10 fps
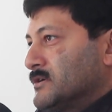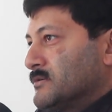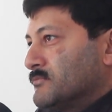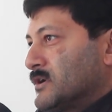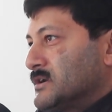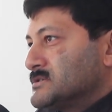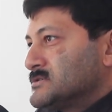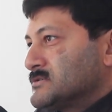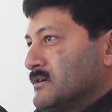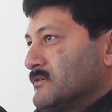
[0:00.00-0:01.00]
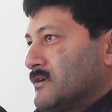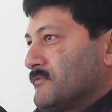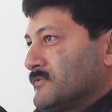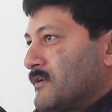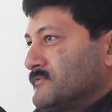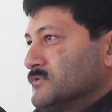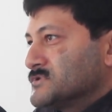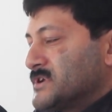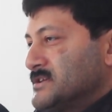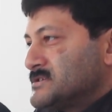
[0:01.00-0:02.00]
models of those
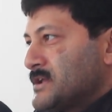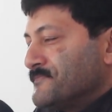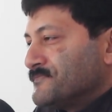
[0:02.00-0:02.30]
days,